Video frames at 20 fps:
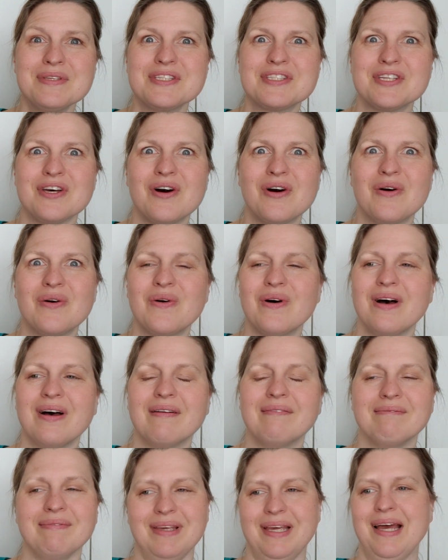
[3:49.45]
So
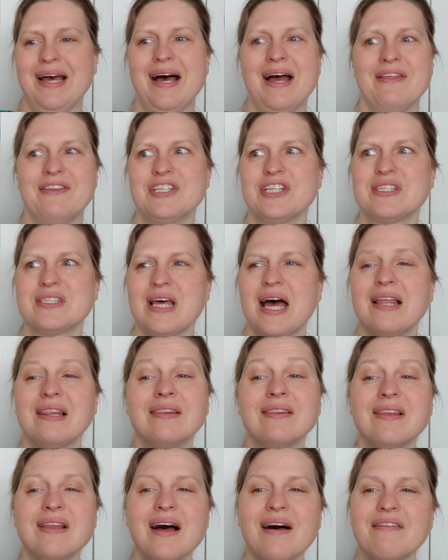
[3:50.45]
yeah, I
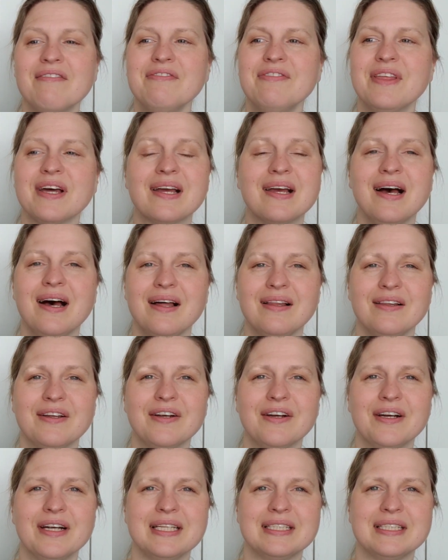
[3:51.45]
love the color.